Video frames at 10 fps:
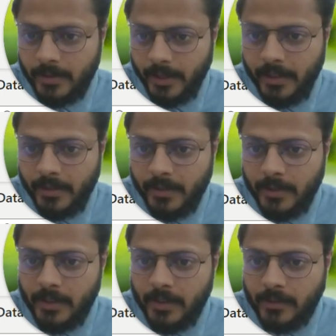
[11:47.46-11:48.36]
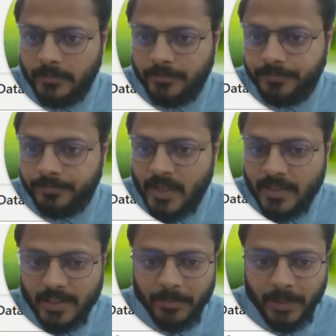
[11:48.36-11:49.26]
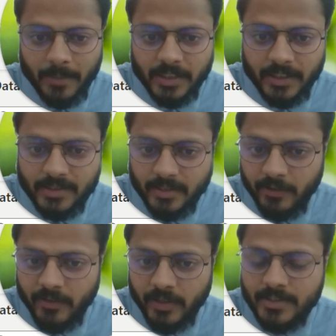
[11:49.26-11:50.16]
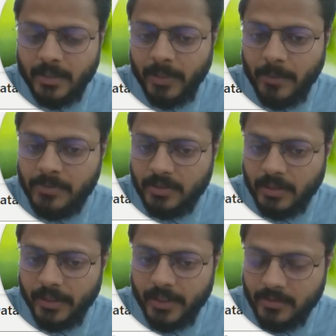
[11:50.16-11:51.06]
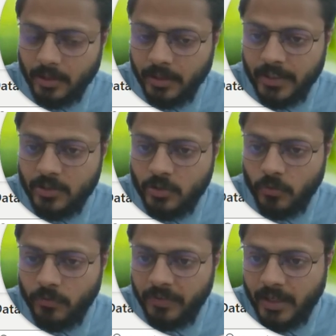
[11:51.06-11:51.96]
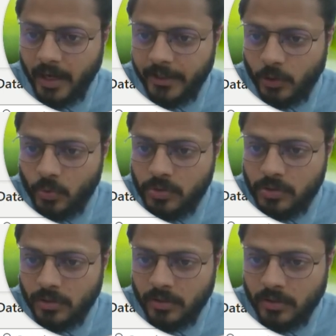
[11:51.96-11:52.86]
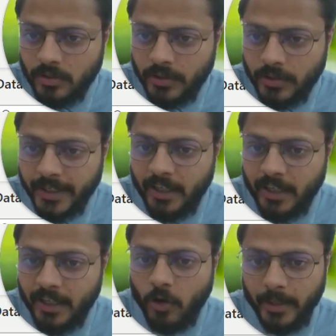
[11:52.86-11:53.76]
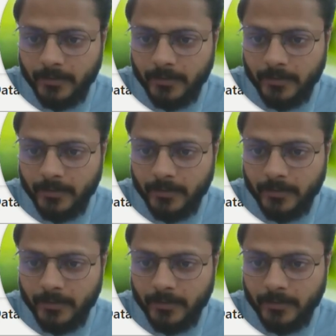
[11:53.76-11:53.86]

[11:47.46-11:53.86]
right? Sometimes it is 31, sometimes it is 30, so we can't use date format.